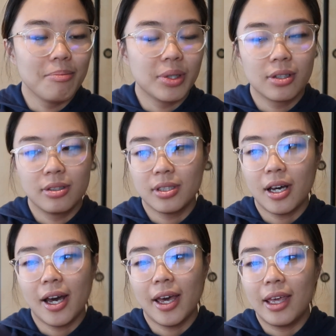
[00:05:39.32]
because
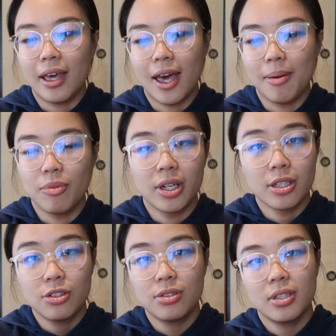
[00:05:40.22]
I am really
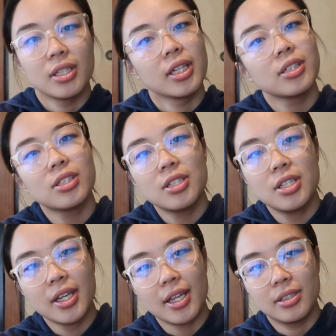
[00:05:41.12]
interested in English
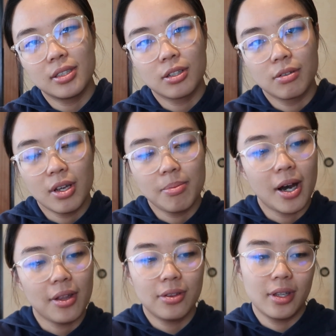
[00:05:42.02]
teaching, and it's a career
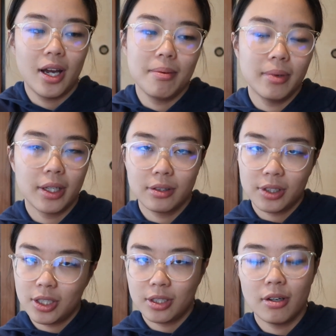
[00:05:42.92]
path that I'm like
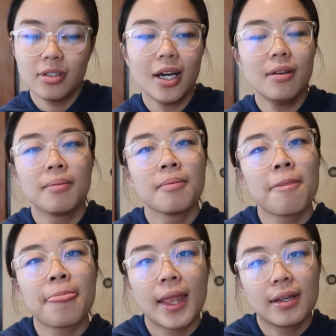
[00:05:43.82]
looking to go down.
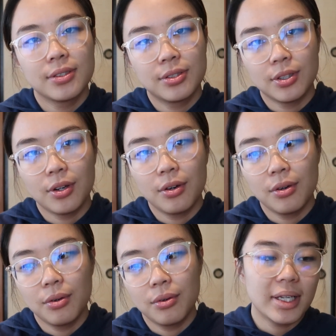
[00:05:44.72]

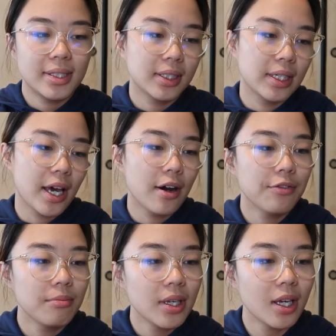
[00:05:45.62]
So basically now
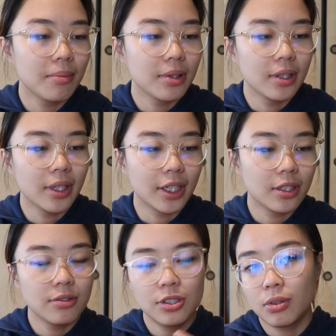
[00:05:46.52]
for me, I'm gonna like
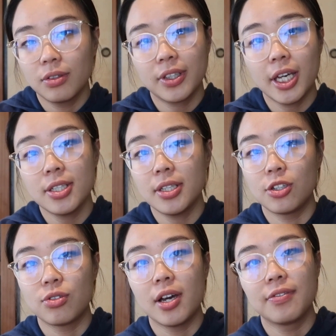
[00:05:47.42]
use this qualification
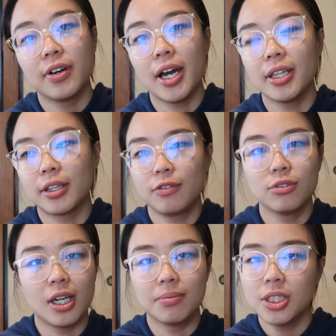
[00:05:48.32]
and try find like
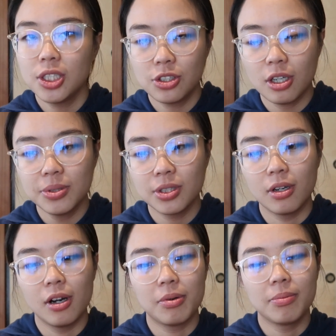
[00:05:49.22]
full-time teaching jobs. So
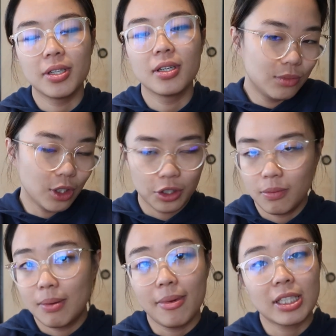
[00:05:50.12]
I'll probably
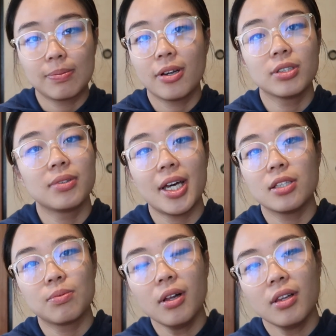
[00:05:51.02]
document my experience with that
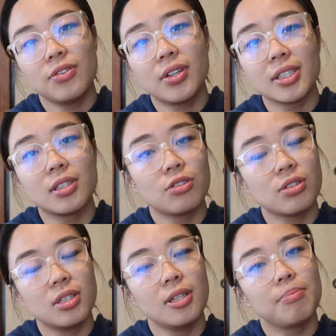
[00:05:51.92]
as well if you guys are
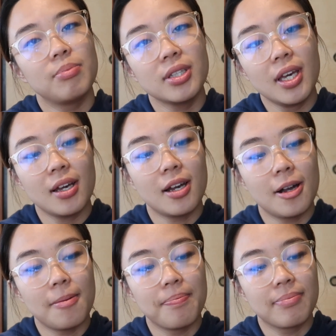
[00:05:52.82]
interested. But yeah,
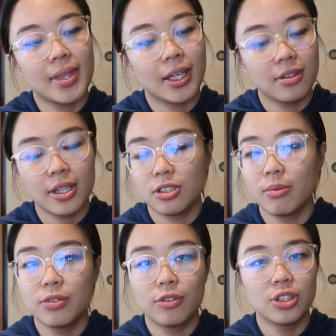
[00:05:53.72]
thank you guys so
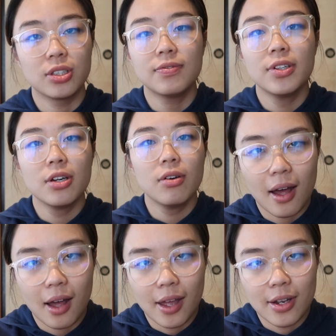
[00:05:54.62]
much for watching this video,
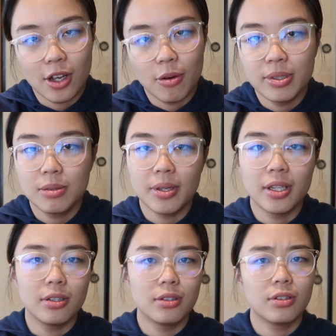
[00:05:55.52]
and hope it's
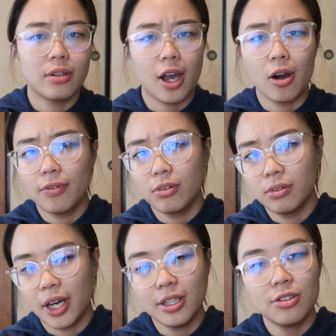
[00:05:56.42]
been
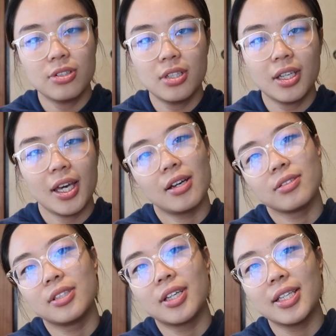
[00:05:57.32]
helpful and interesting, and I'll
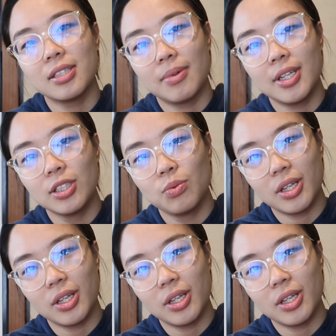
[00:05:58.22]
see you guys in my next